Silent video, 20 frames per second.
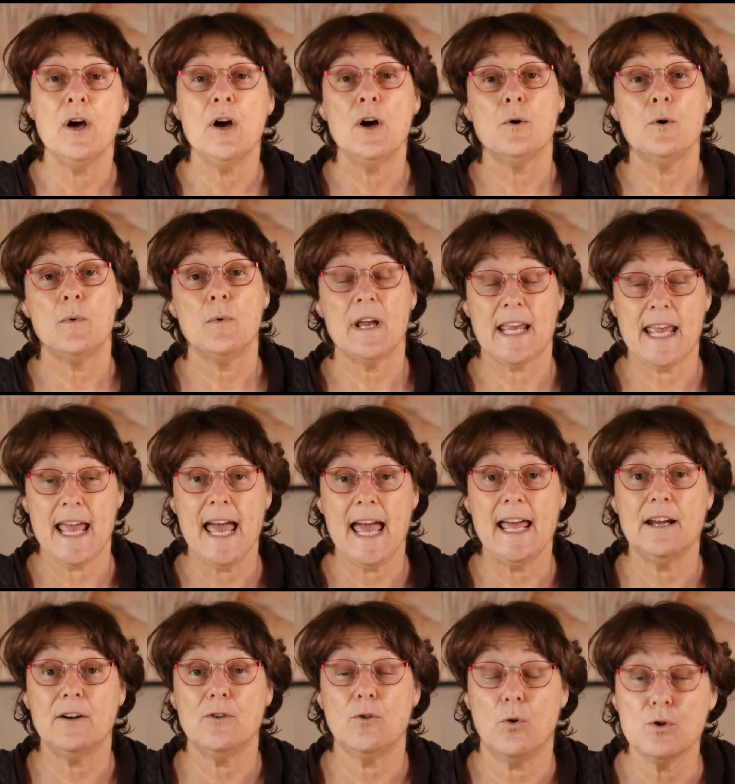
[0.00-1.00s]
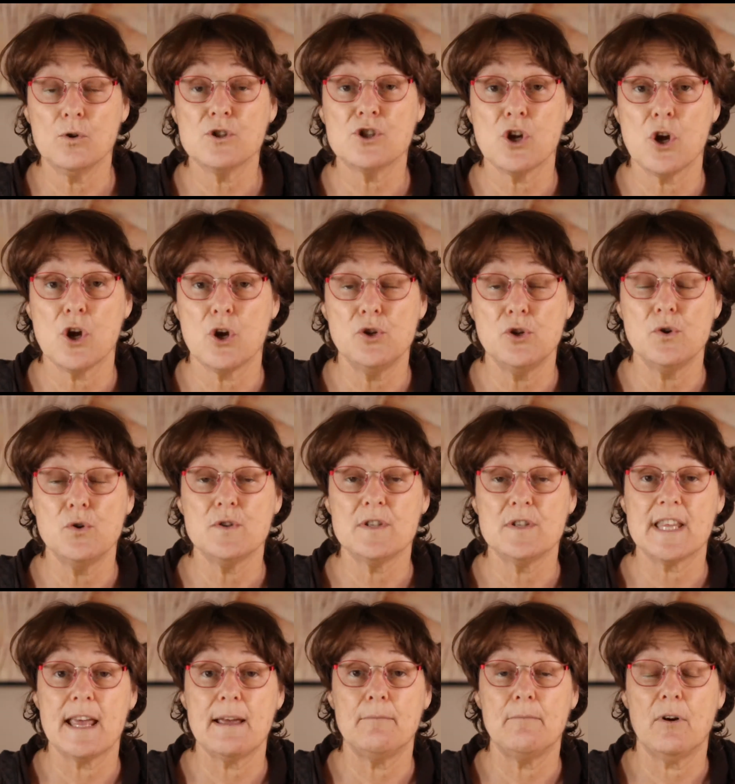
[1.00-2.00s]
We can also use
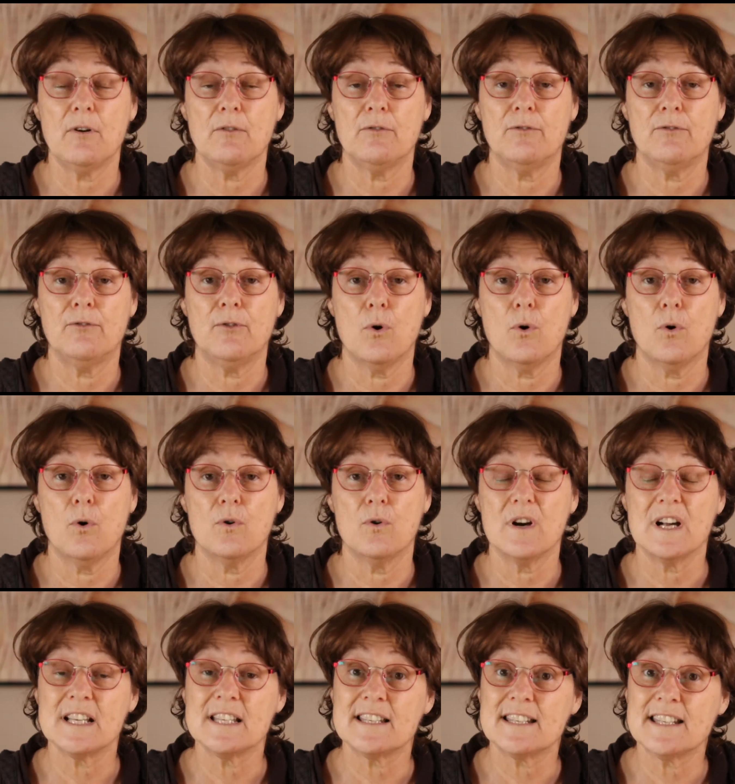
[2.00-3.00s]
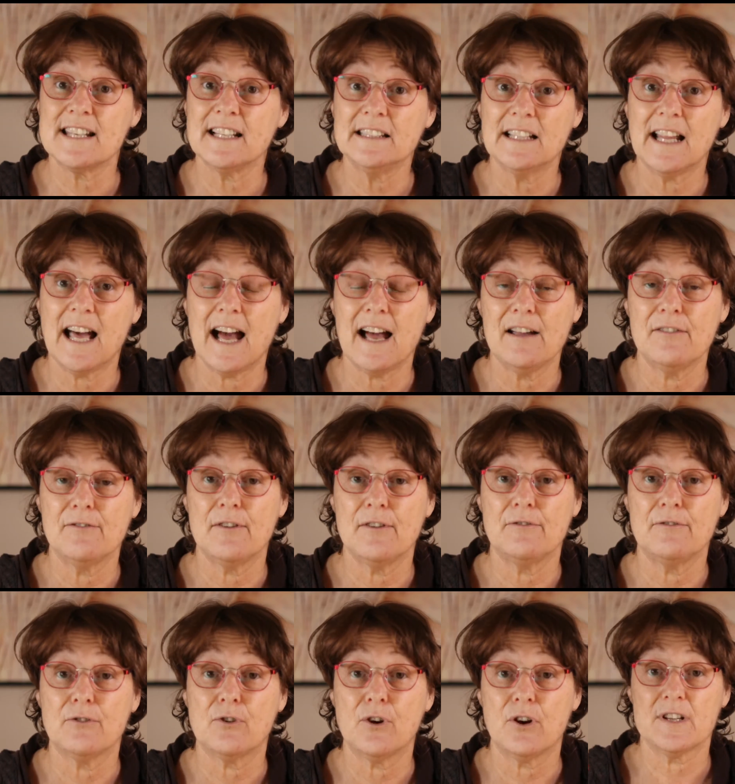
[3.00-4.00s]
them for a still life,
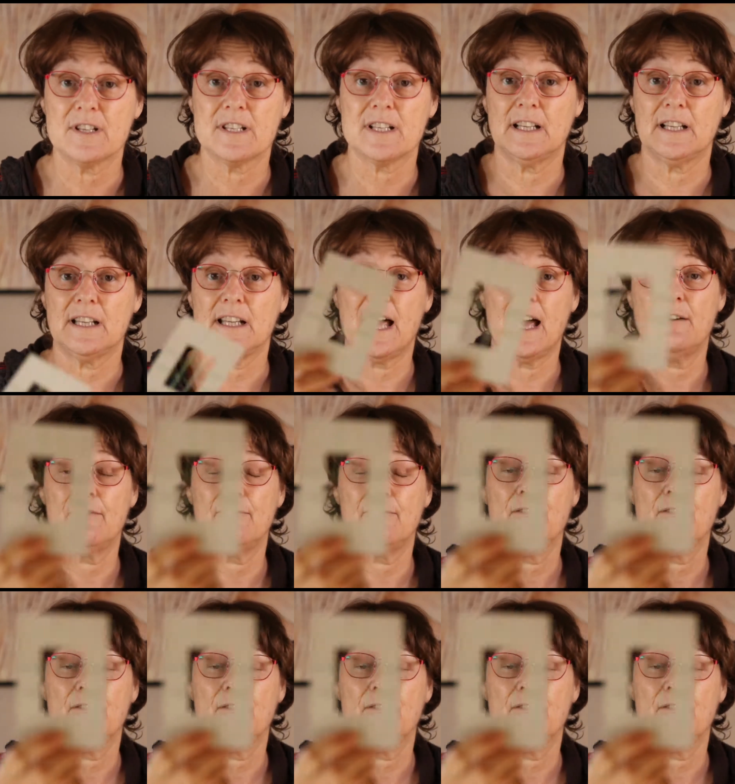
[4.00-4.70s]
if you've got a still life,